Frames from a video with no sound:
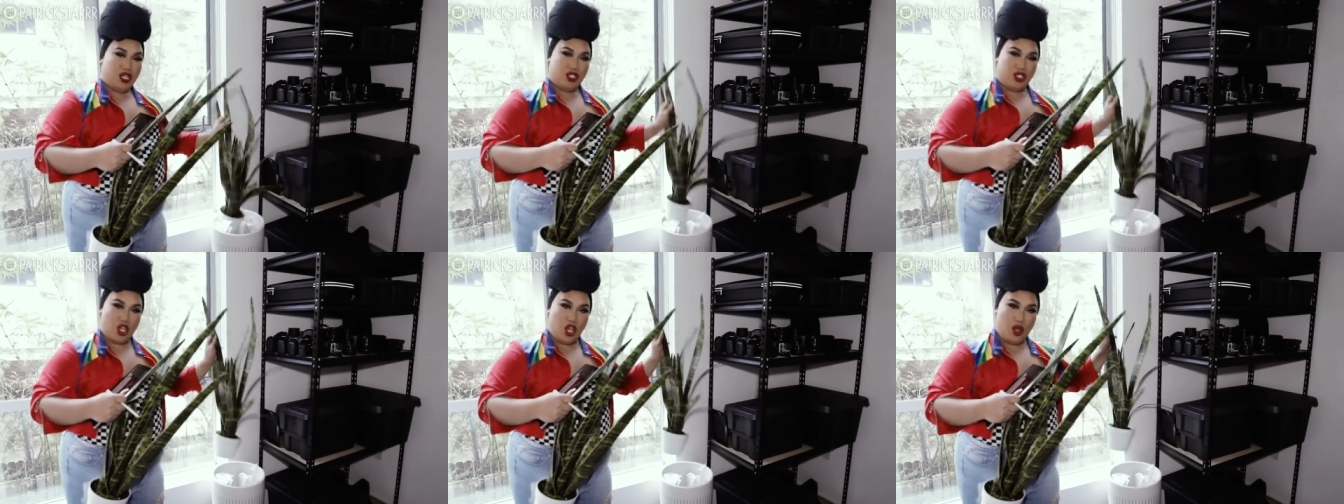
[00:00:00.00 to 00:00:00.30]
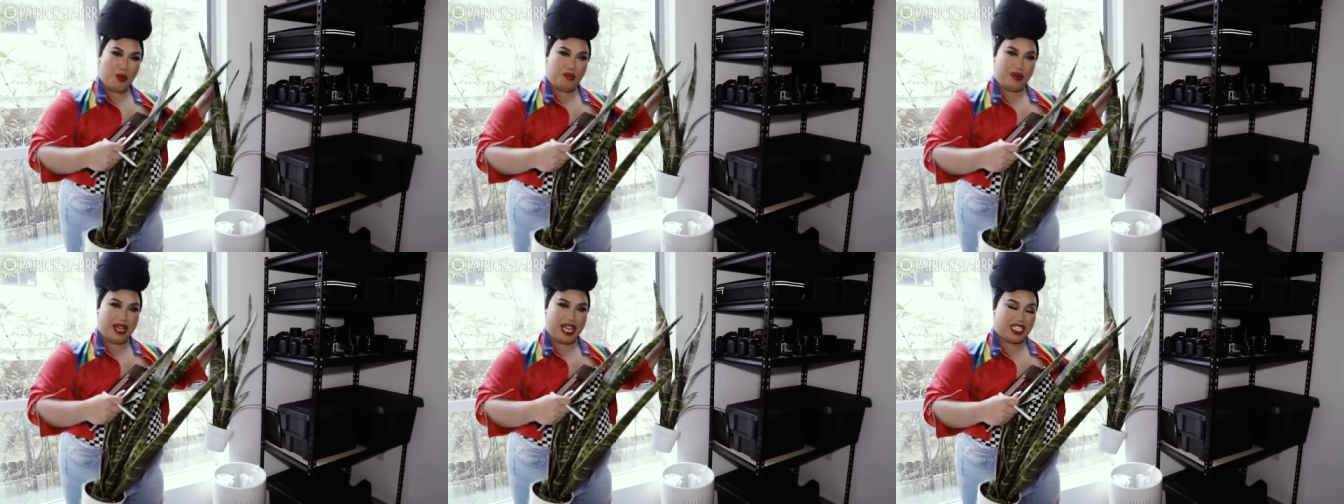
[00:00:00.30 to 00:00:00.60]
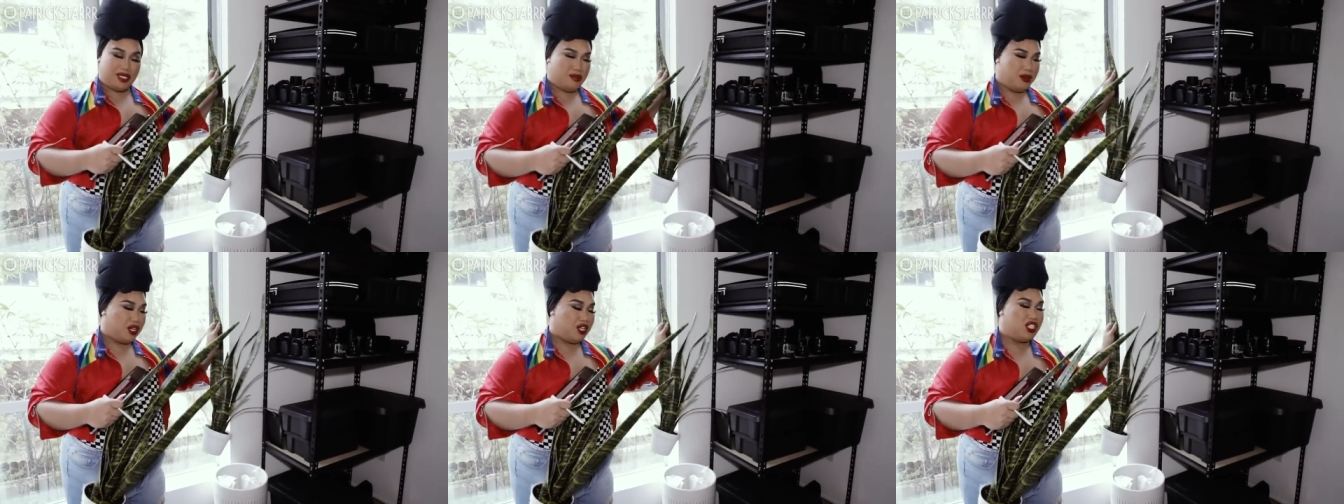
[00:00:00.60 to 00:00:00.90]
two
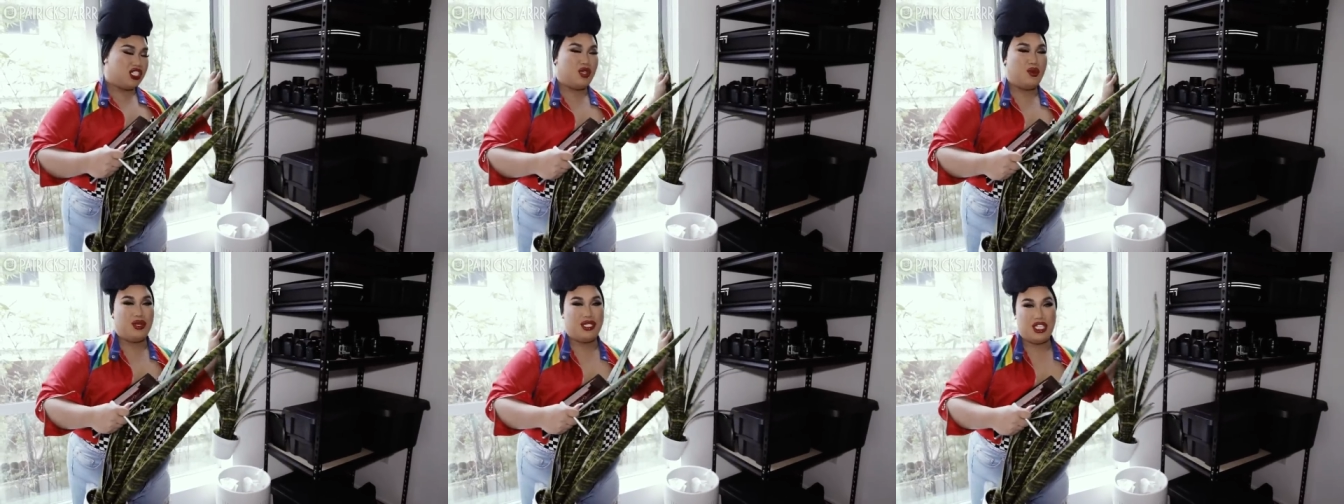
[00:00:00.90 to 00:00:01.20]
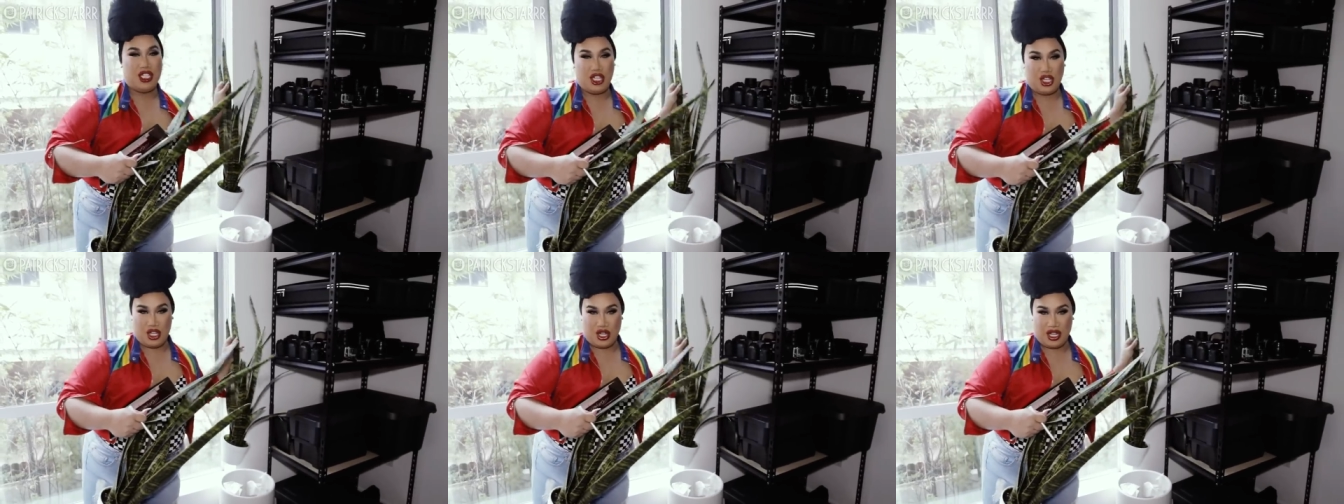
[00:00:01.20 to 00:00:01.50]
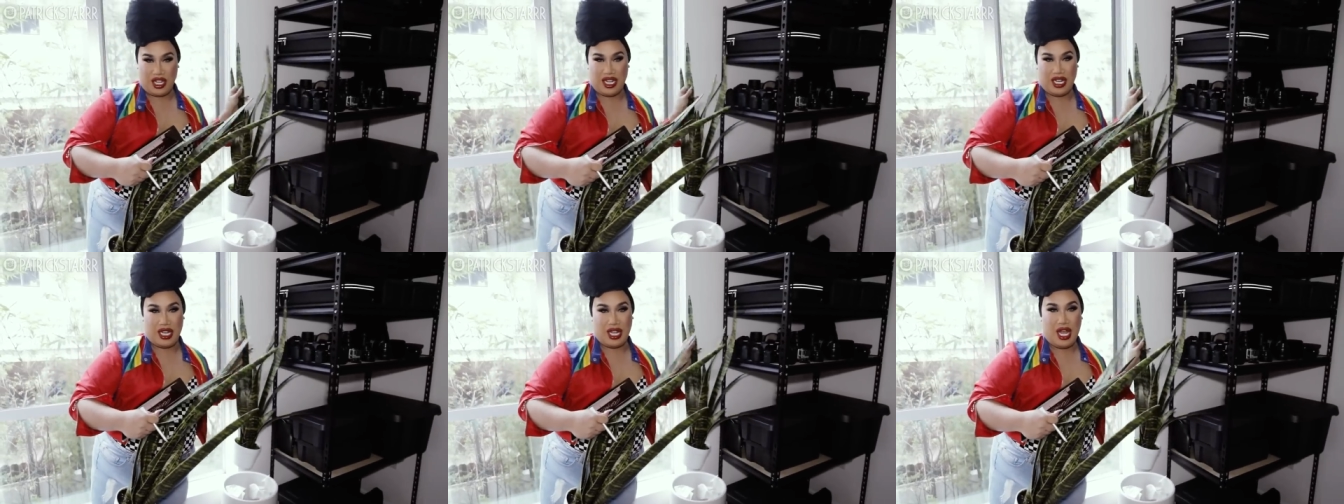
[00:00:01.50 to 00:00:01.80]
plants because she was
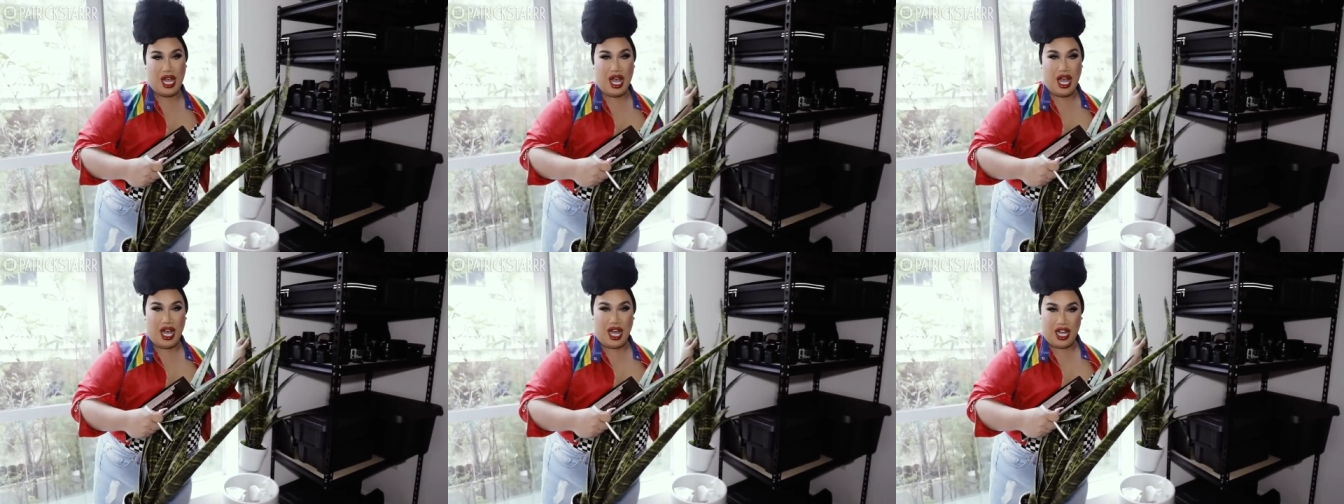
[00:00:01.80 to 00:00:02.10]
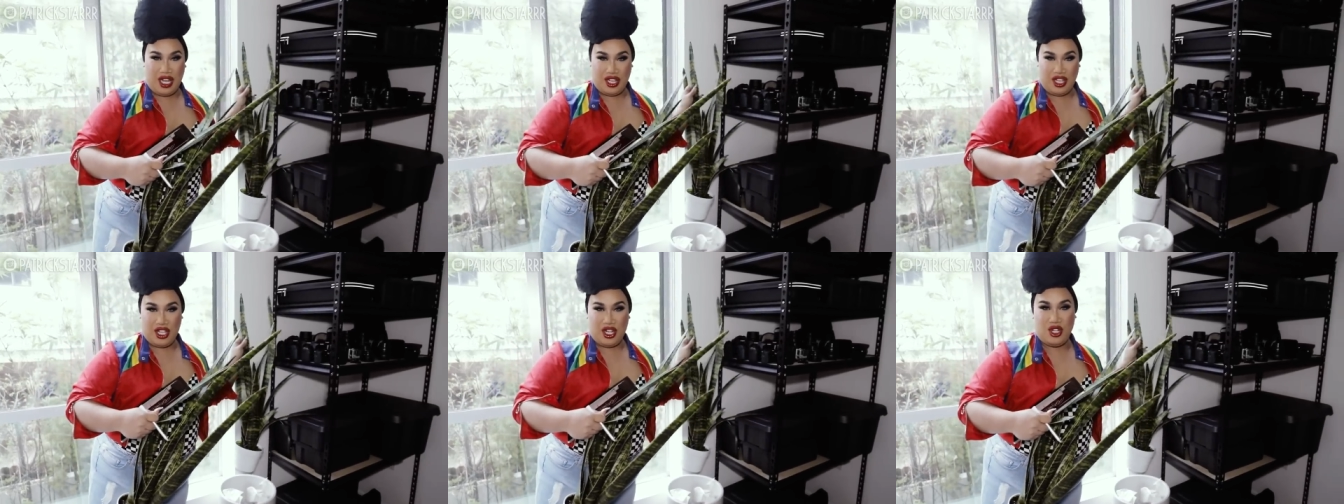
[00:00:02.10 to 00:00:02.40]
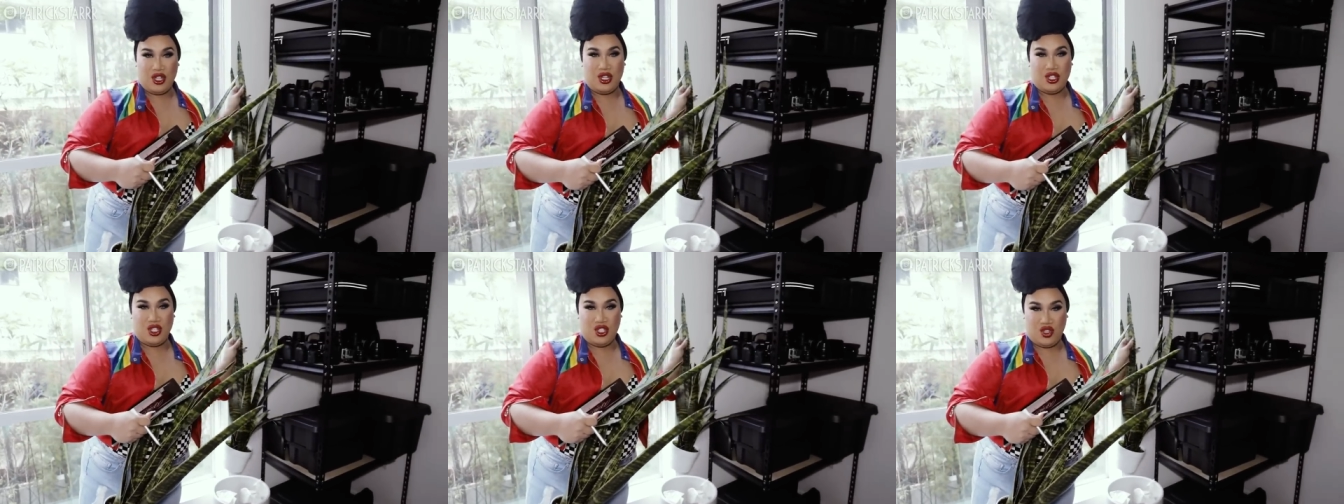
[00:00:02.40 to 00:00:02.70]
looking a
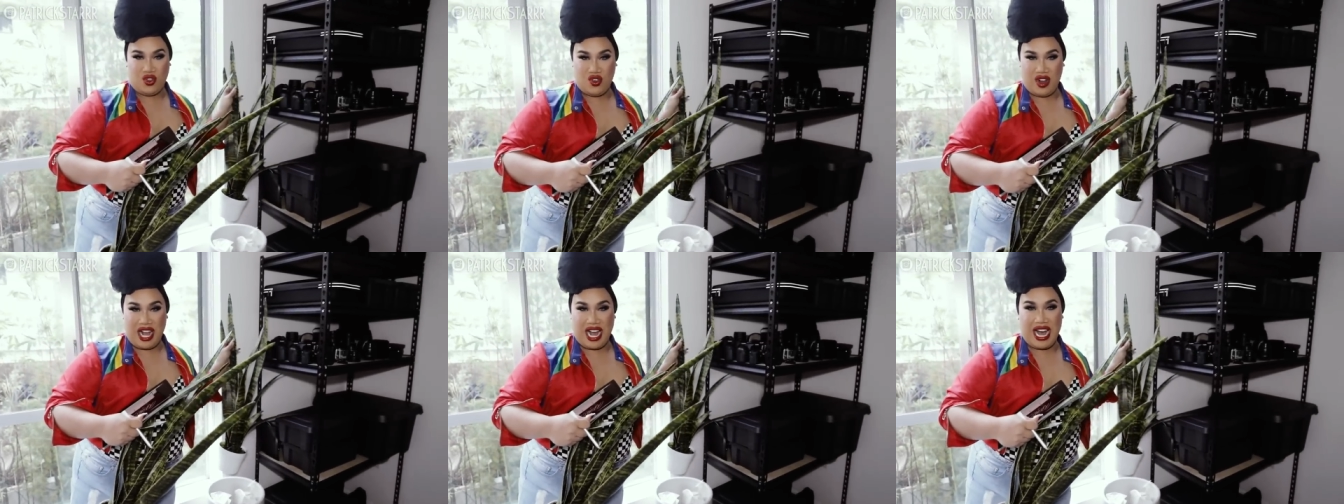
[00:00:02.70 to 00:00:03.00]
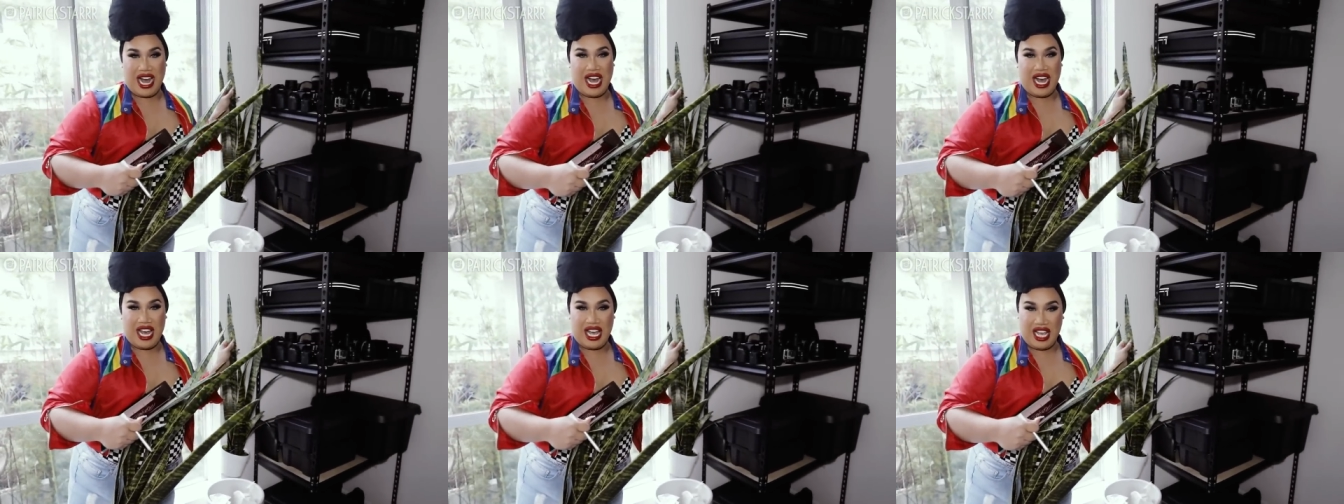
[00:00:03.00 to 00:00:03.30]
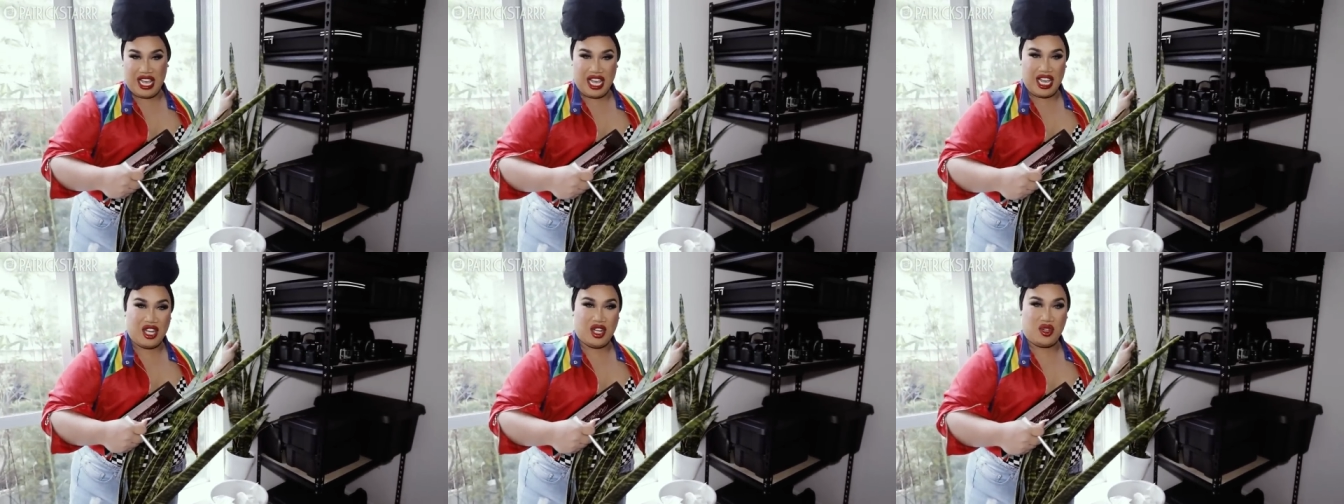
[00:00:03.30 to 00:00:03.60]
little
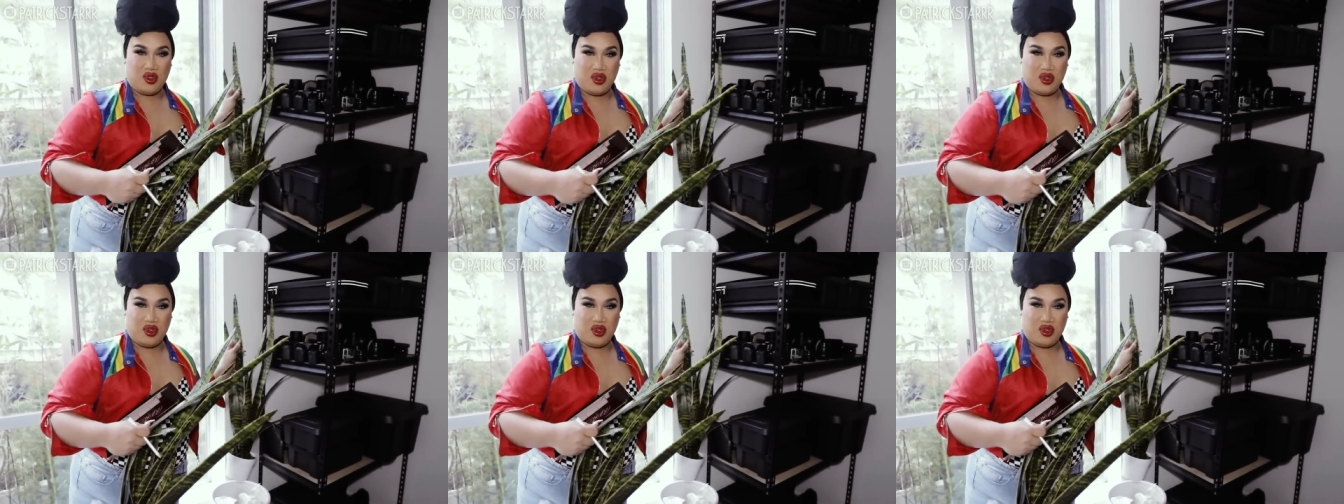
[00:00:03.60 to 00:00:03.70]
dry and